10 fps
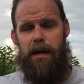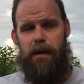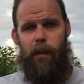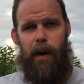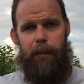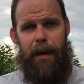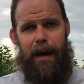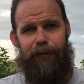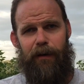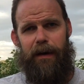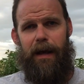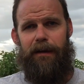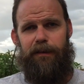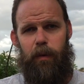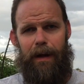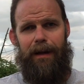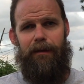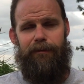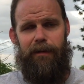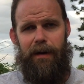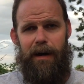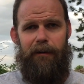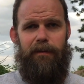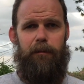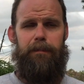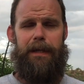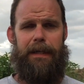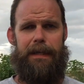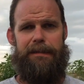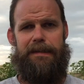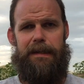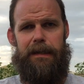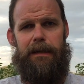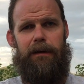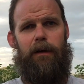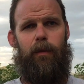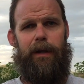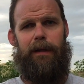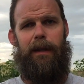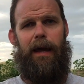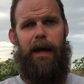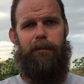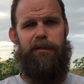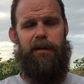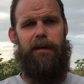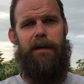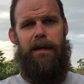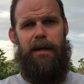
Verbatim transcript: Come on back for day 12 of the PDC here at Wheaton Labs and